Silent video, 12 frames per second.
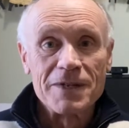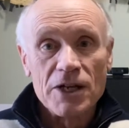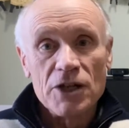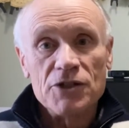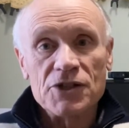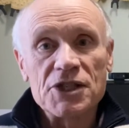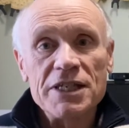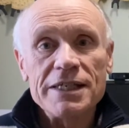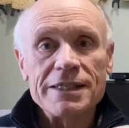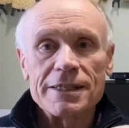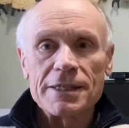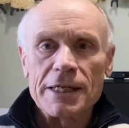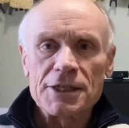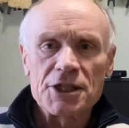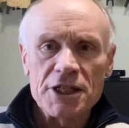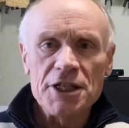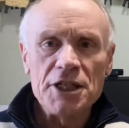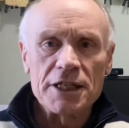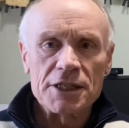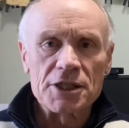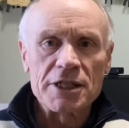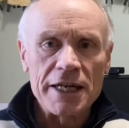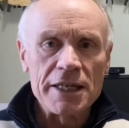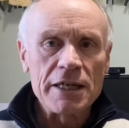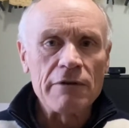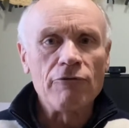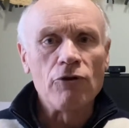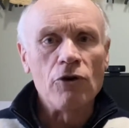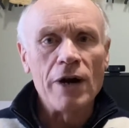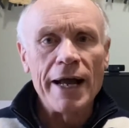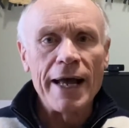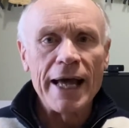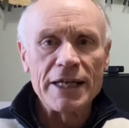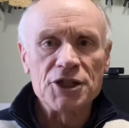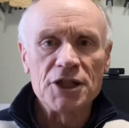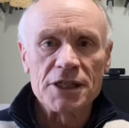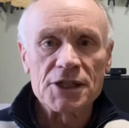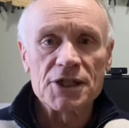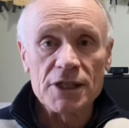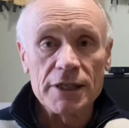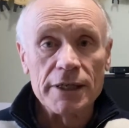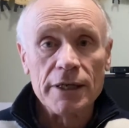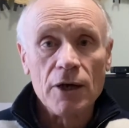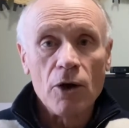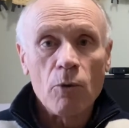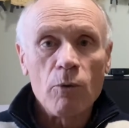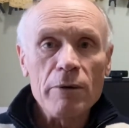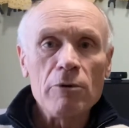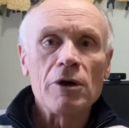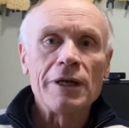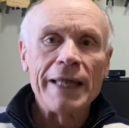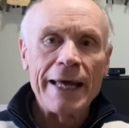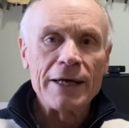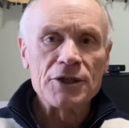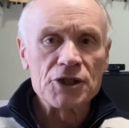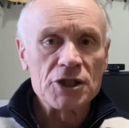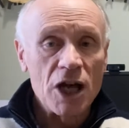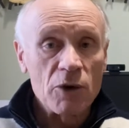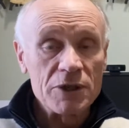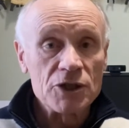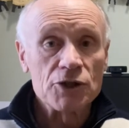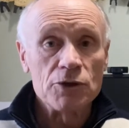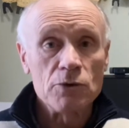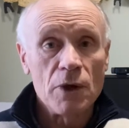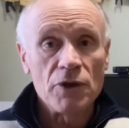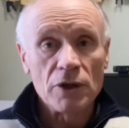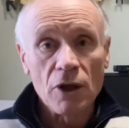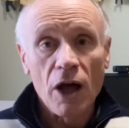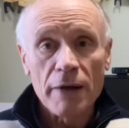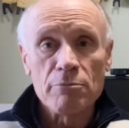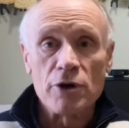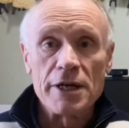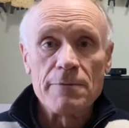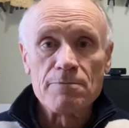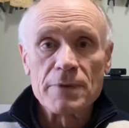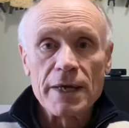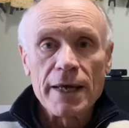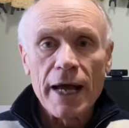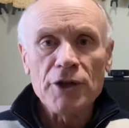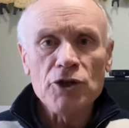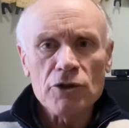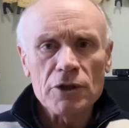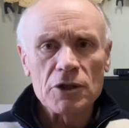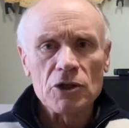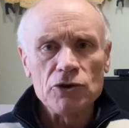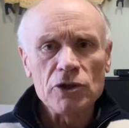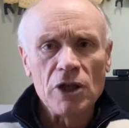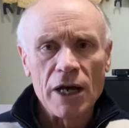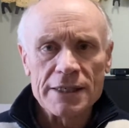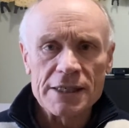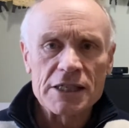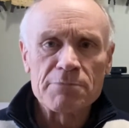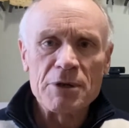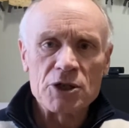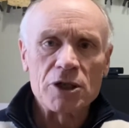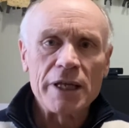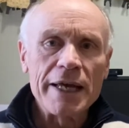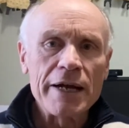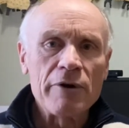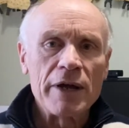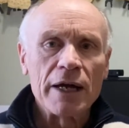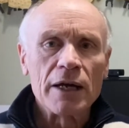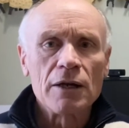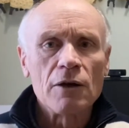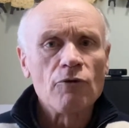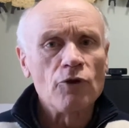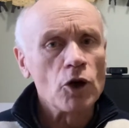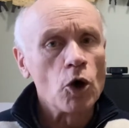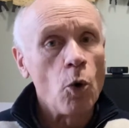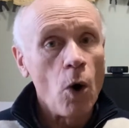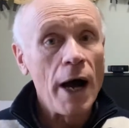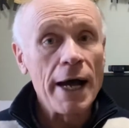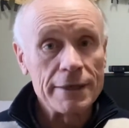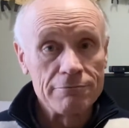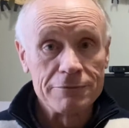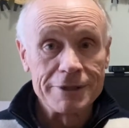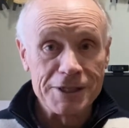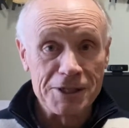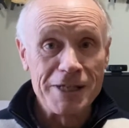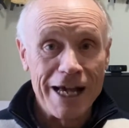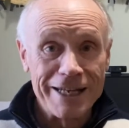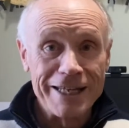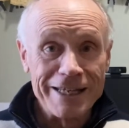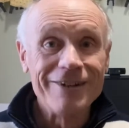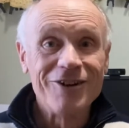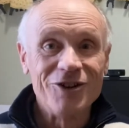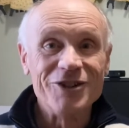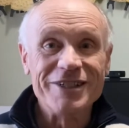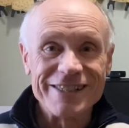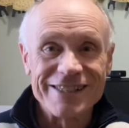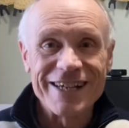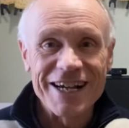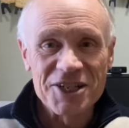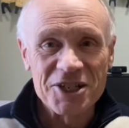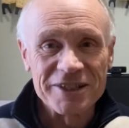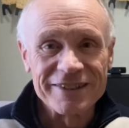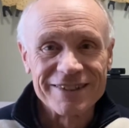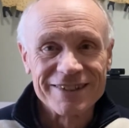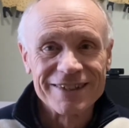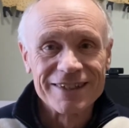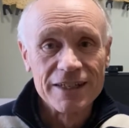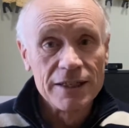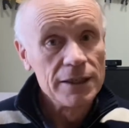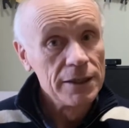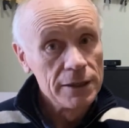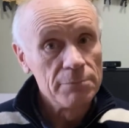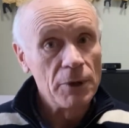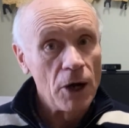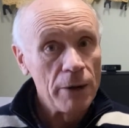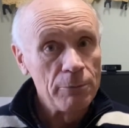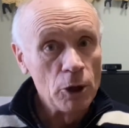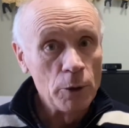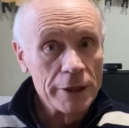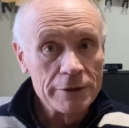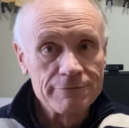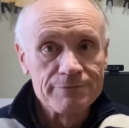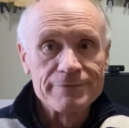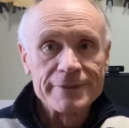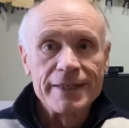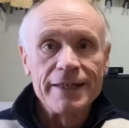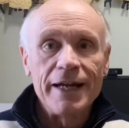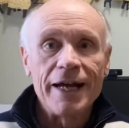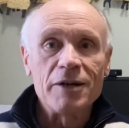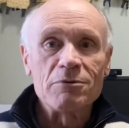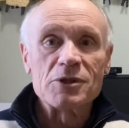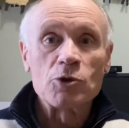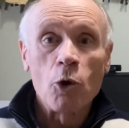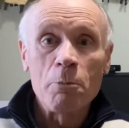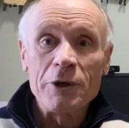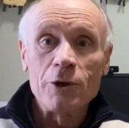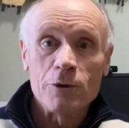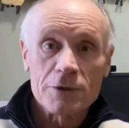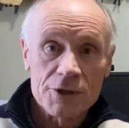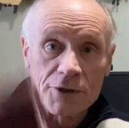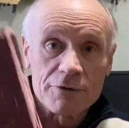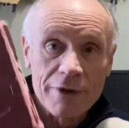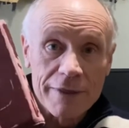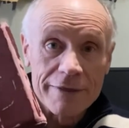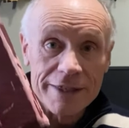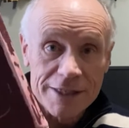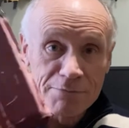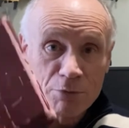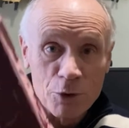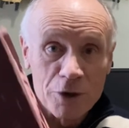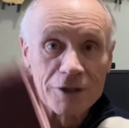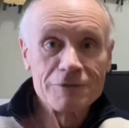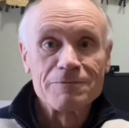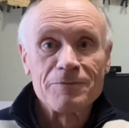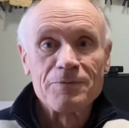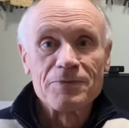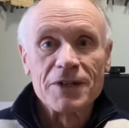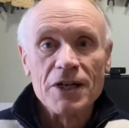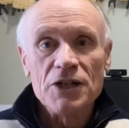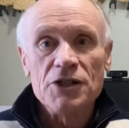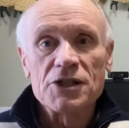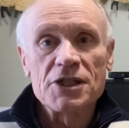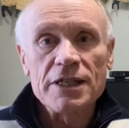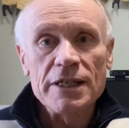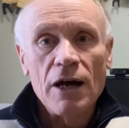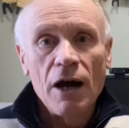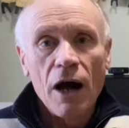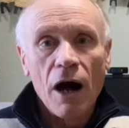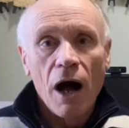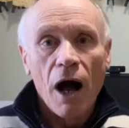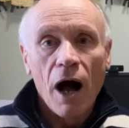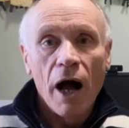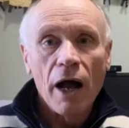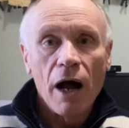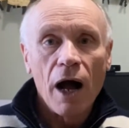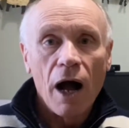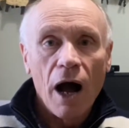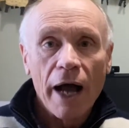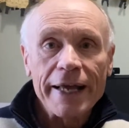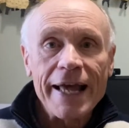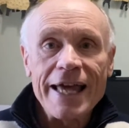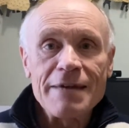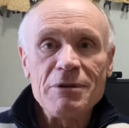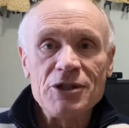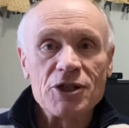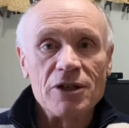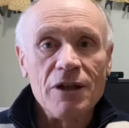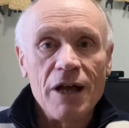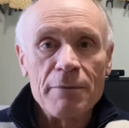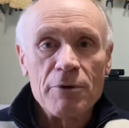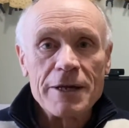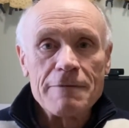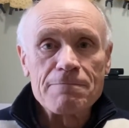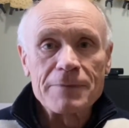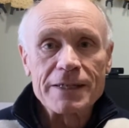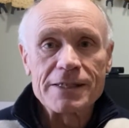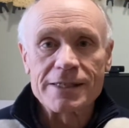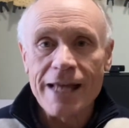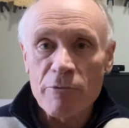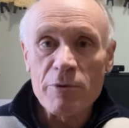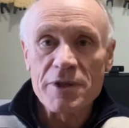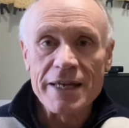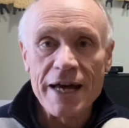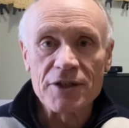You see, as a, a senior studying for our HSC, we were allowed to go into the library and util utilise a special area for quiet study or discussion. But I blew it, and it was all because of this book. You see, I came into the library, sat with the other